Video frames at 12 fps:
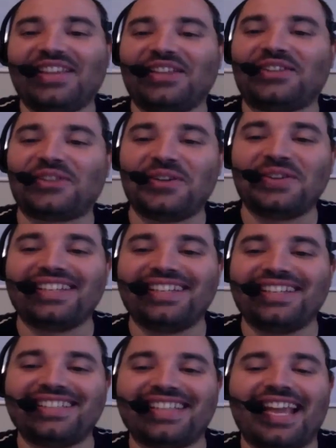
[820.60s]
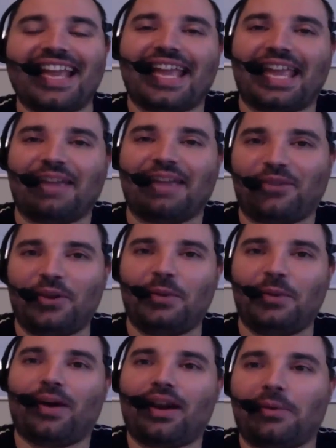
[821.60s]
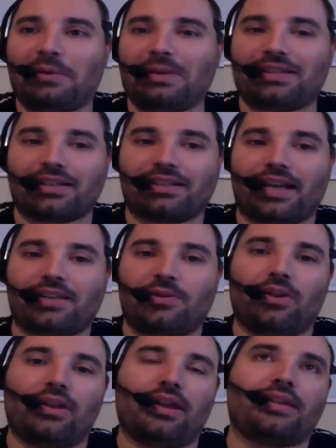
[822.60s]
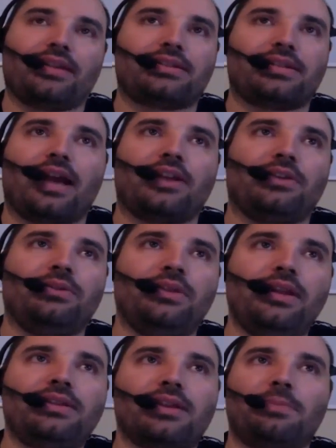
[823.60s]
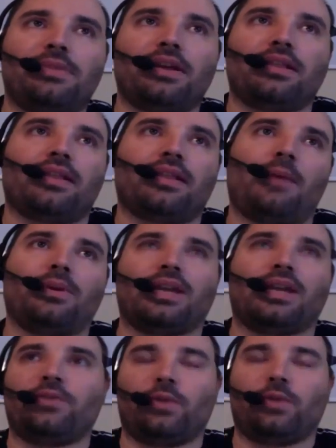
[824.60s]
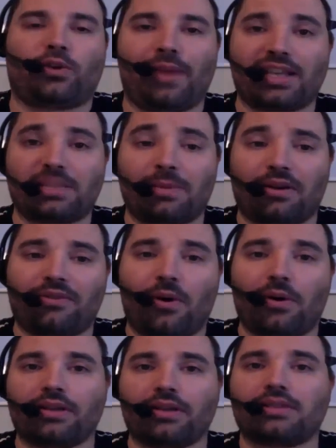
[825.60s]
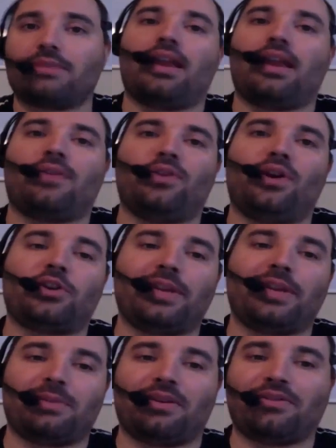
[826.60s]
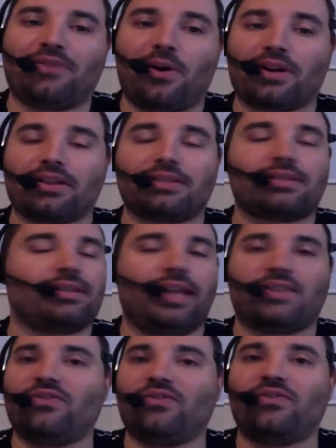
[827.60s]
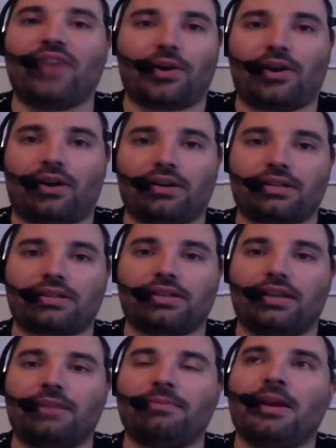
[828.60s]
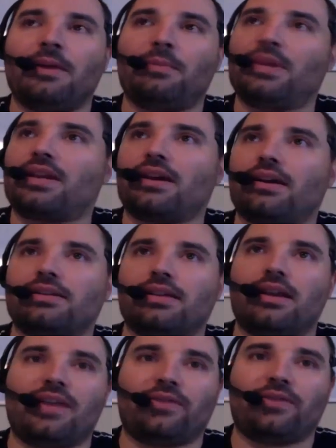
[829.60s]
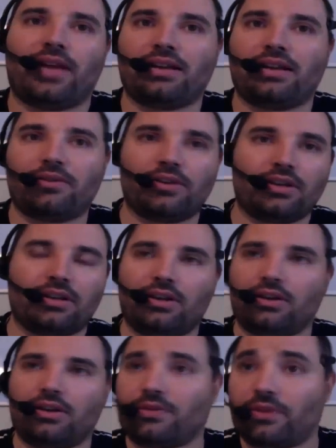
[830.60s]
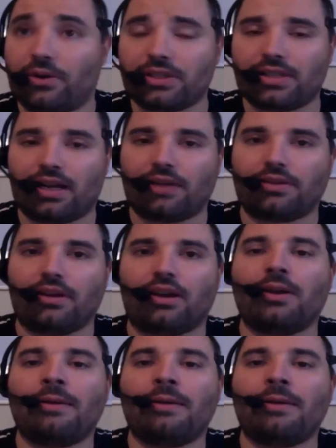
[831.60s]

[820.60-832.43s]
the truth is if you want to know what to be successful, it's that you need something that will give you a tremendous amount of focus. And if you don't have a tremendous amount of focus, it's very hard to succeed because you have a lot of different you know diversions out there.